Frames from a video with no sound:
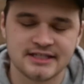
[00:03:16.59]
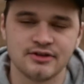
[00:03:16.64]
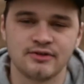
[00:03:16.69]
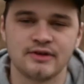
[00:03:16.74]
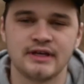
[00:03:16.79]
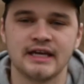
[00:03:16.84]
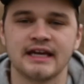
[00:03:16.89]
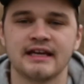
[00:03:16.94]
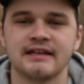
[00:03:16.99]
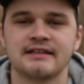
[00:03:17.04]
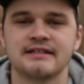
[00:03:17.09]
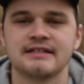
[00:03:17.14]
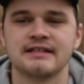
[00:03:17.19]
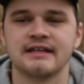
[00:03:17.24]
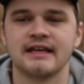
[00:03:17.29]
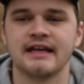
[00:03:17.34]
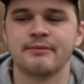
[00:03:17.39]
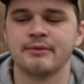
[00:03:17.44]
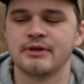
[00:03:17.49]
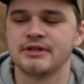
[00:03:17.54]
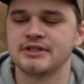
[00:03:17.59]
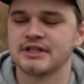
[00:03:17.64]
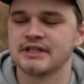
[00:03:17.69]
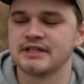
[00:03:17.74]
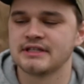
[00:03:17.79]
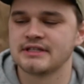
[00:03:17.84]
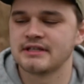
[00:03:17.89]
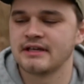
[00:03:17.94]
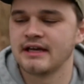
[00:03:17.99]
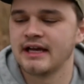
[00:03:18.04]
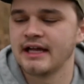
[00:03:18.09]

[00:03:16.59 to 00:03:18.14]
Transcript: you get images,